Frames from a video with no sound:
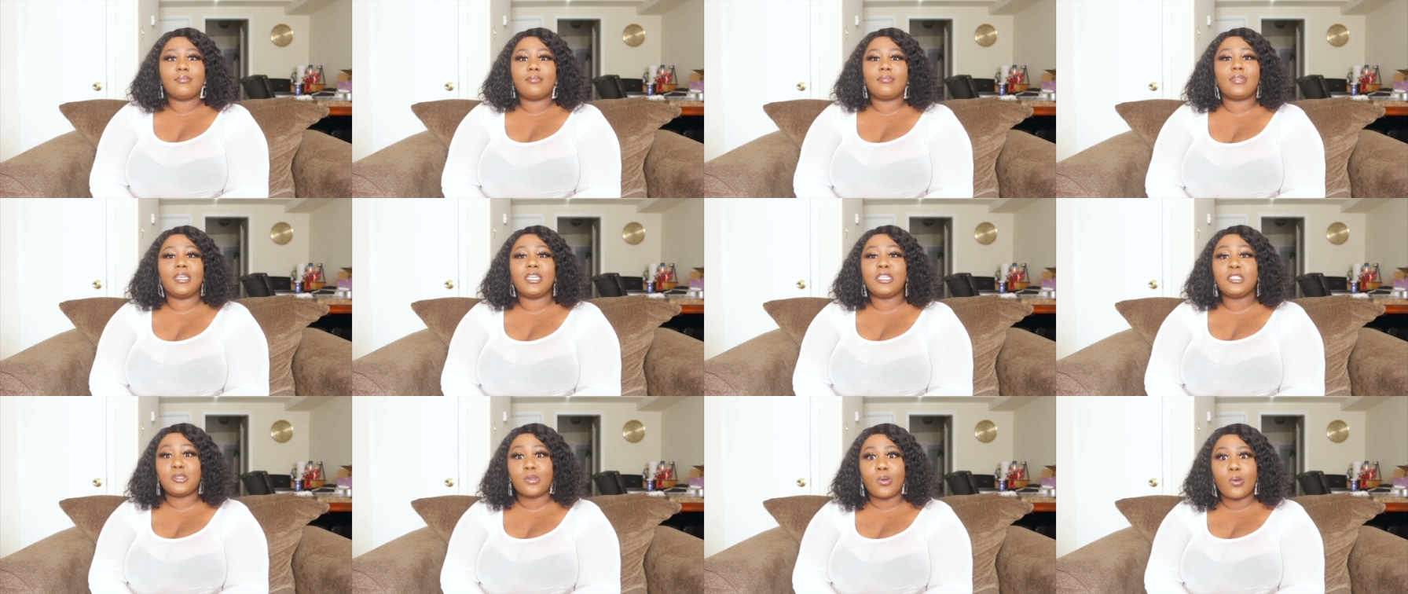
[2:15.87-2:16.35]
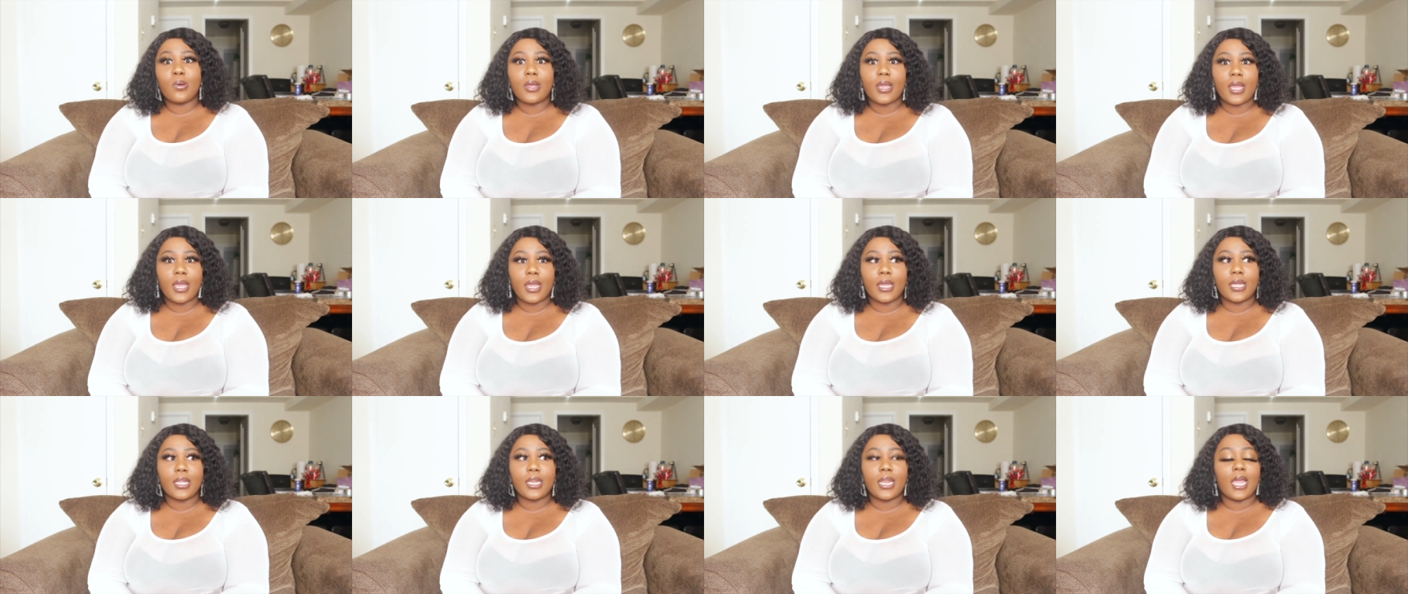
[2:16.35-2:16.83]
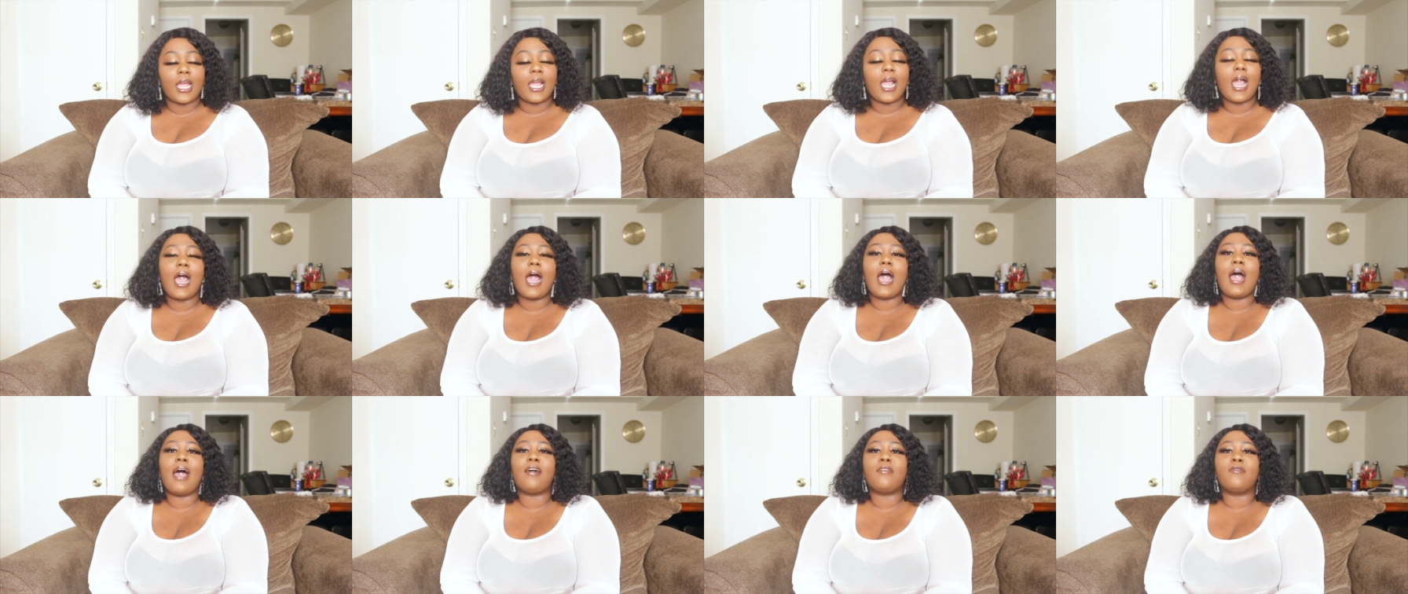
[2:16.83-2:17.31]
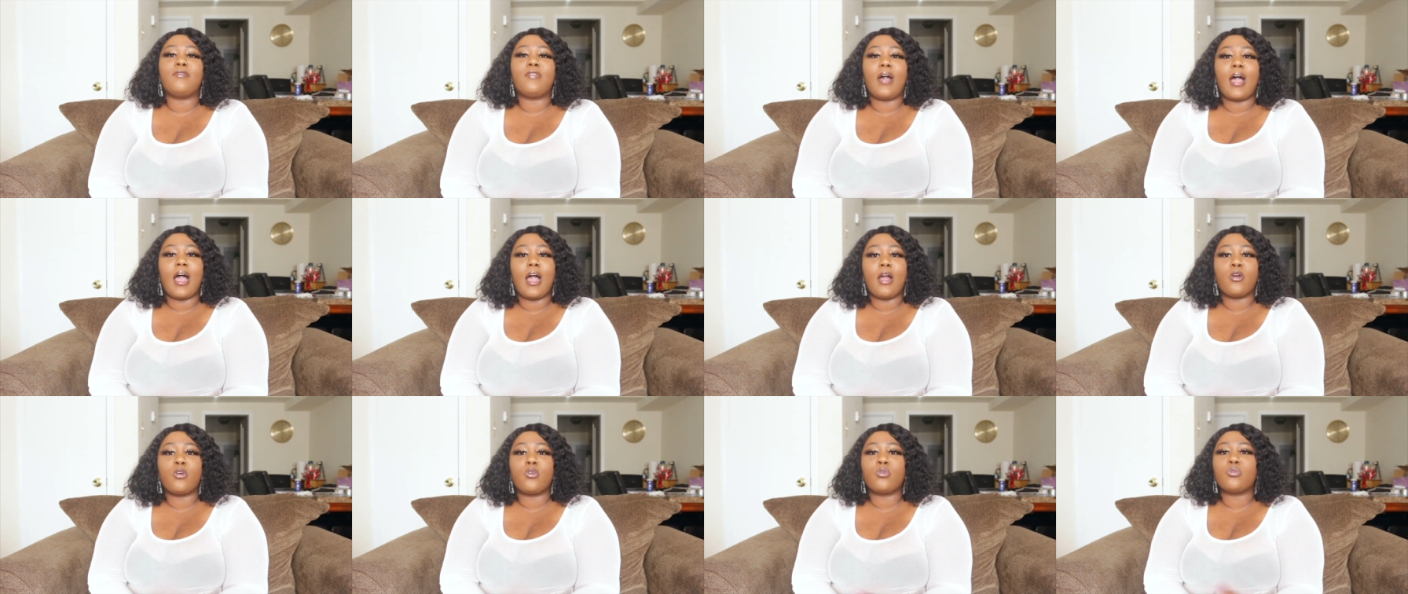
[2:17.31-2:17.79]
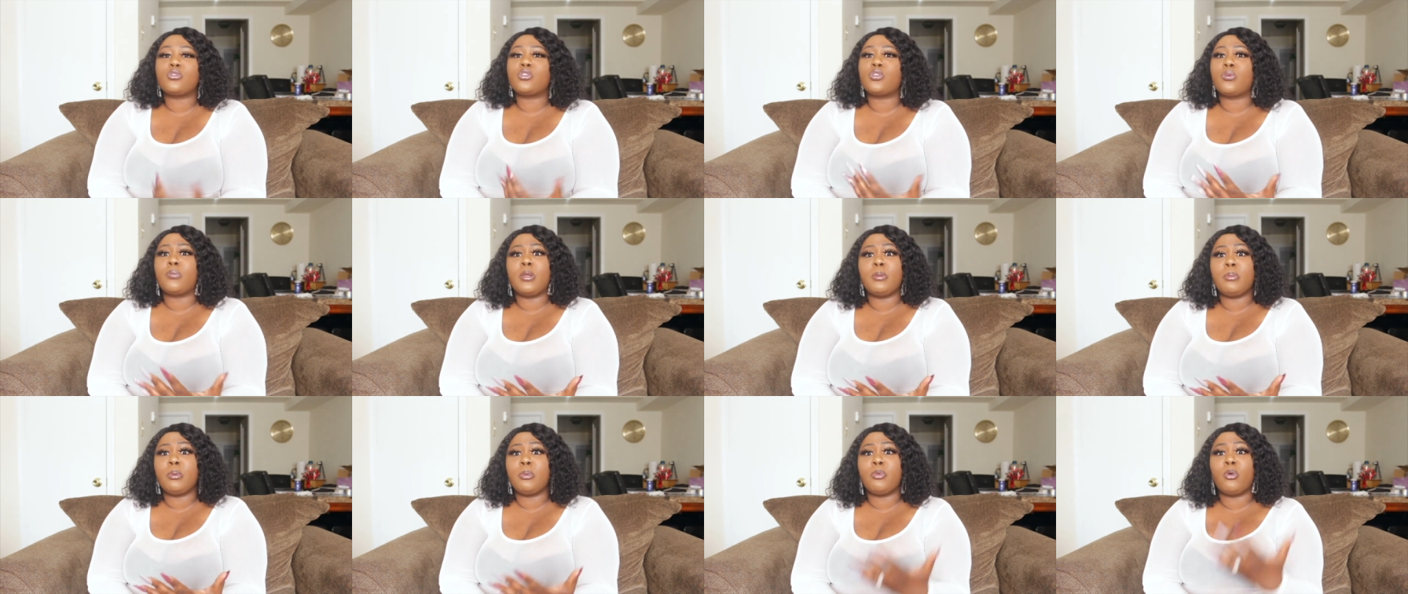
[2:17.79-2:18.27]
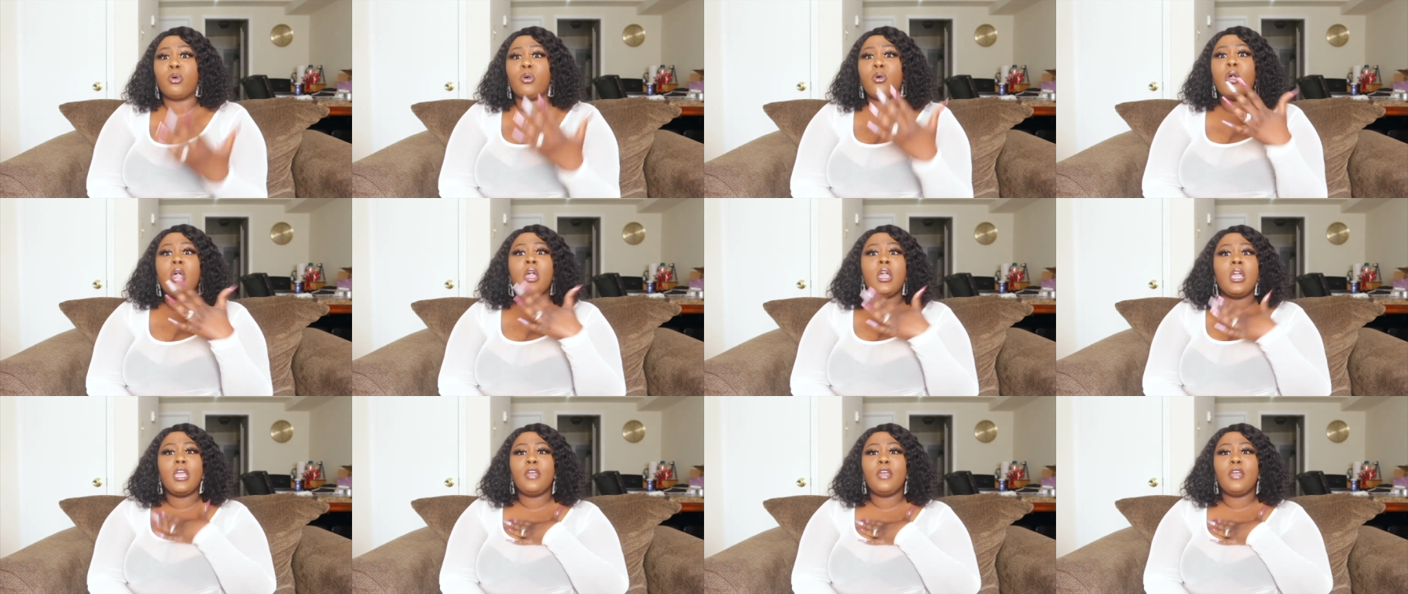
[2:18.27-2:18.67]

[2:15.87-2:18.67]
it's okay. Like, I have outgrown so many people.